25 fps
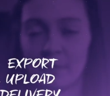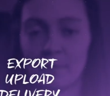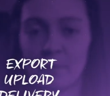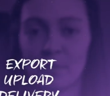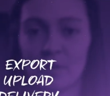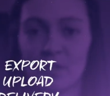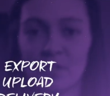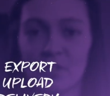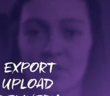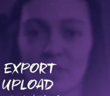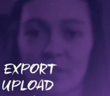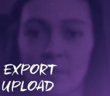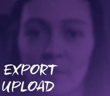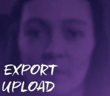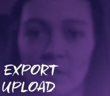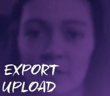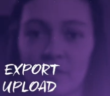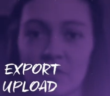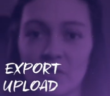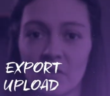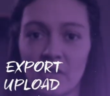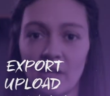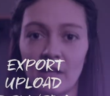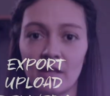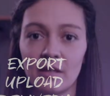merge them all
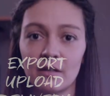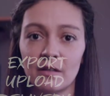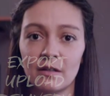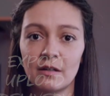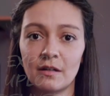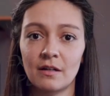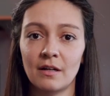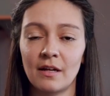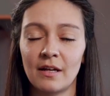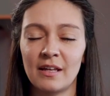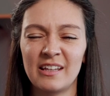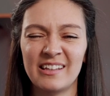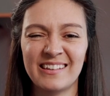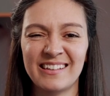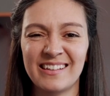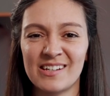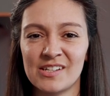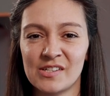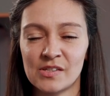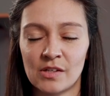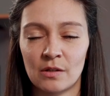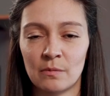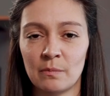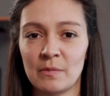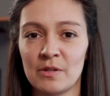together, and there's
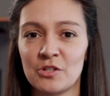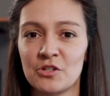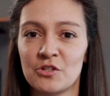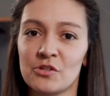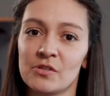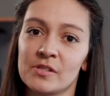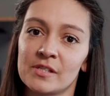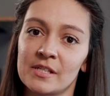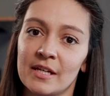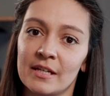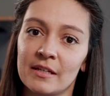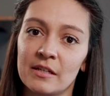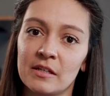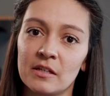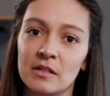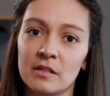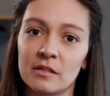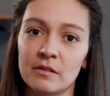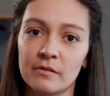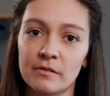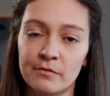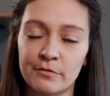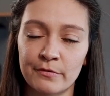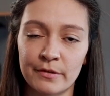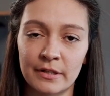not much to say
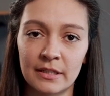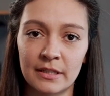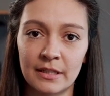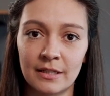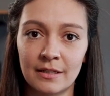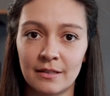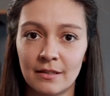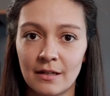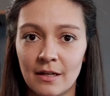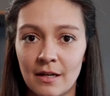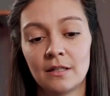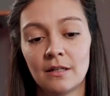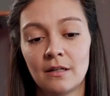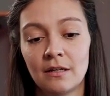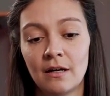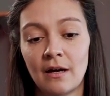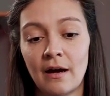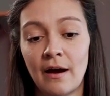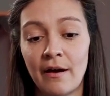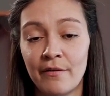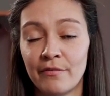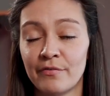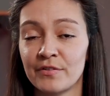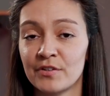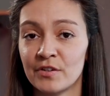here, really.
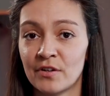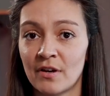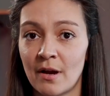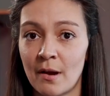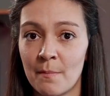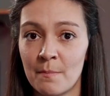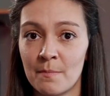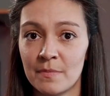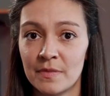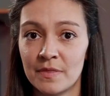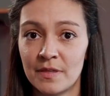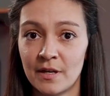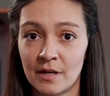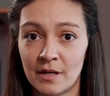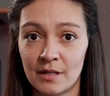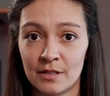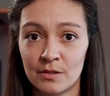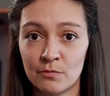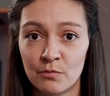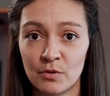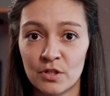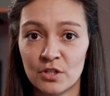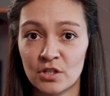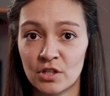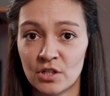After I'm done
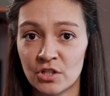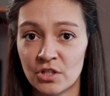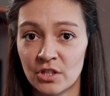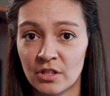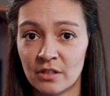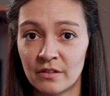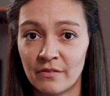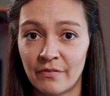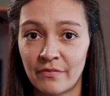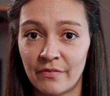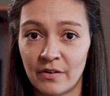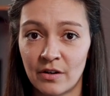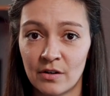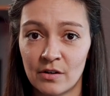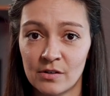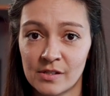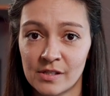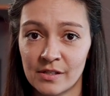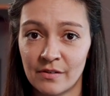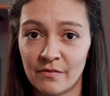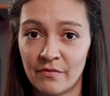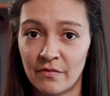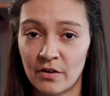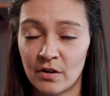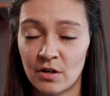retouching the photos in
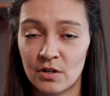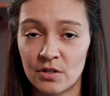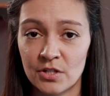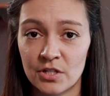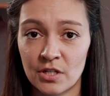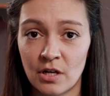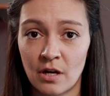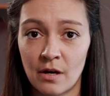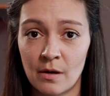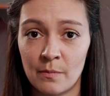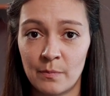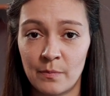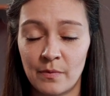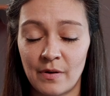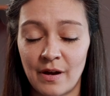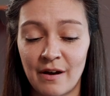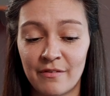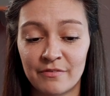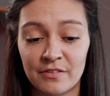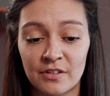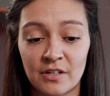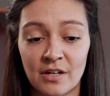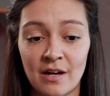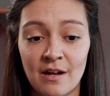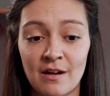Photoshop,
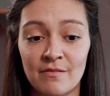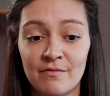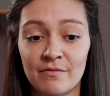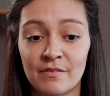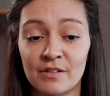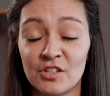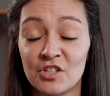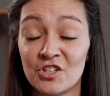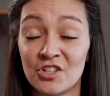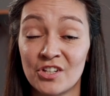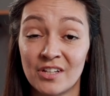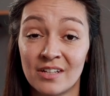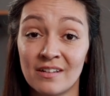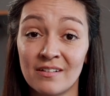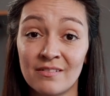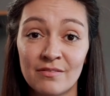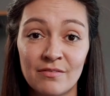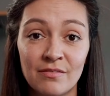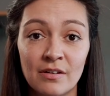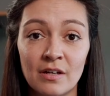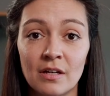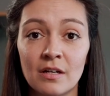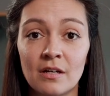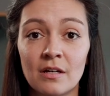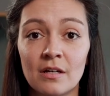after I've achieved
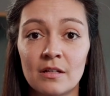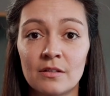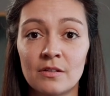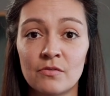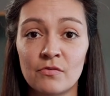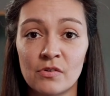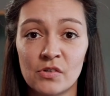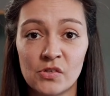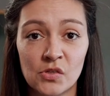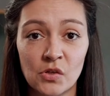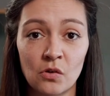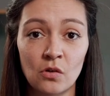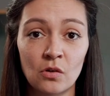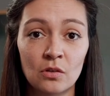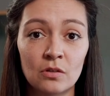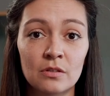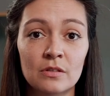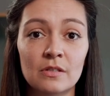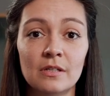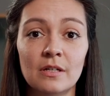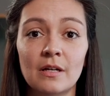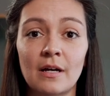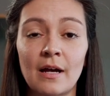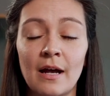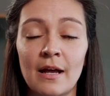the result
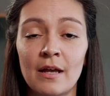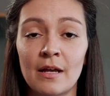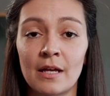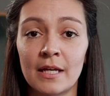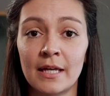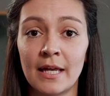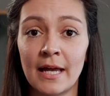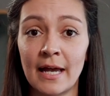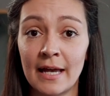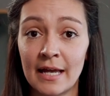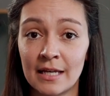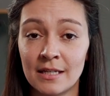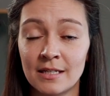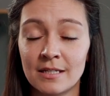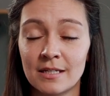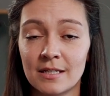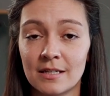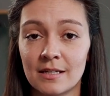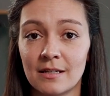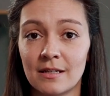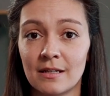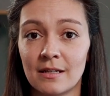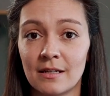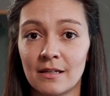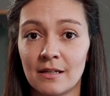I had
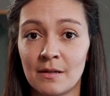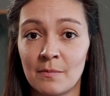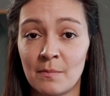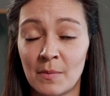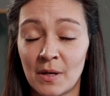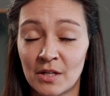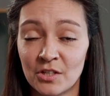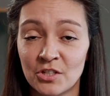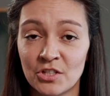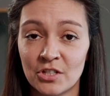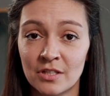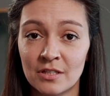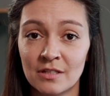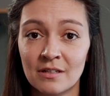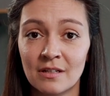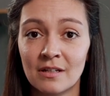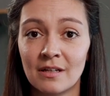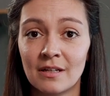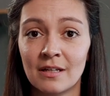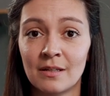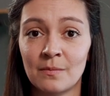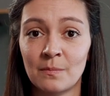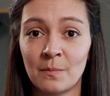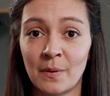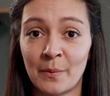imagined
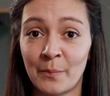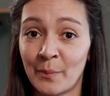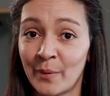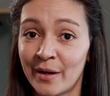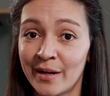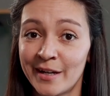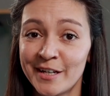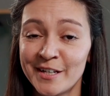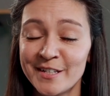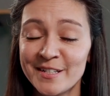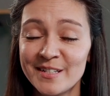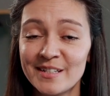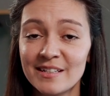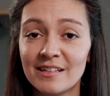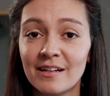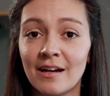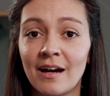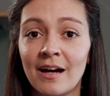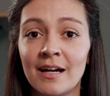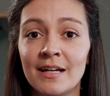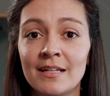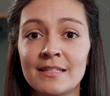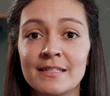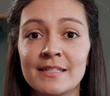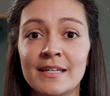in my mind,
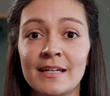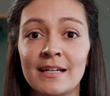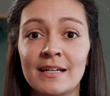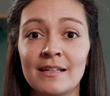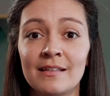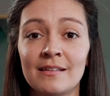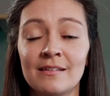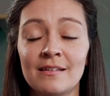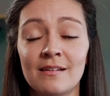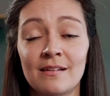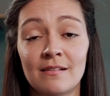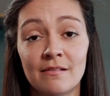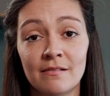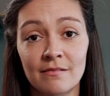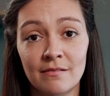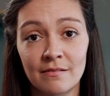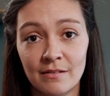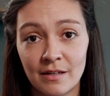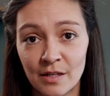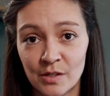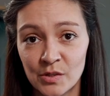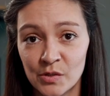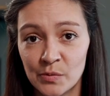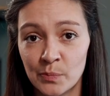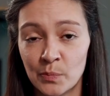I then
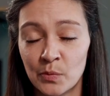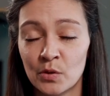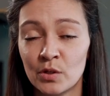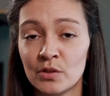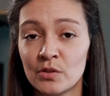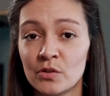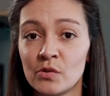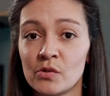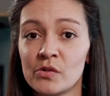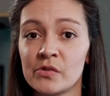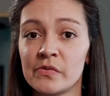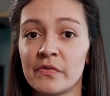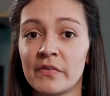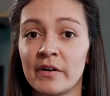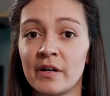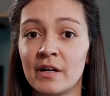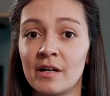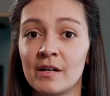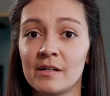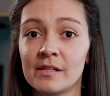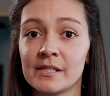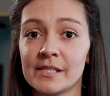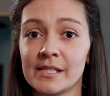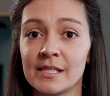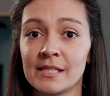export those
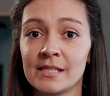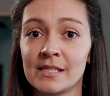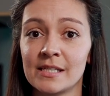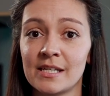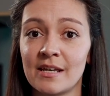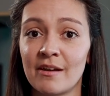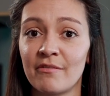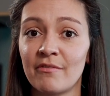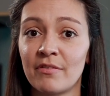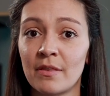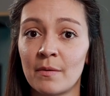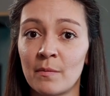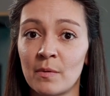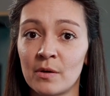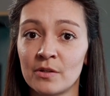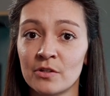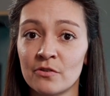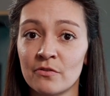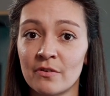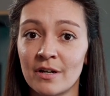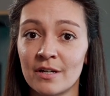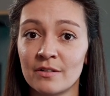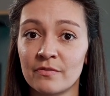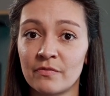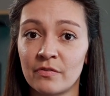files and save them on the
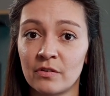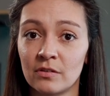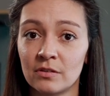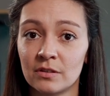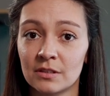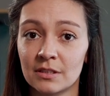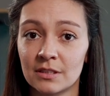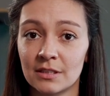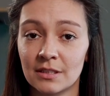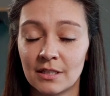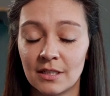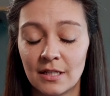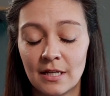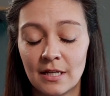right folder.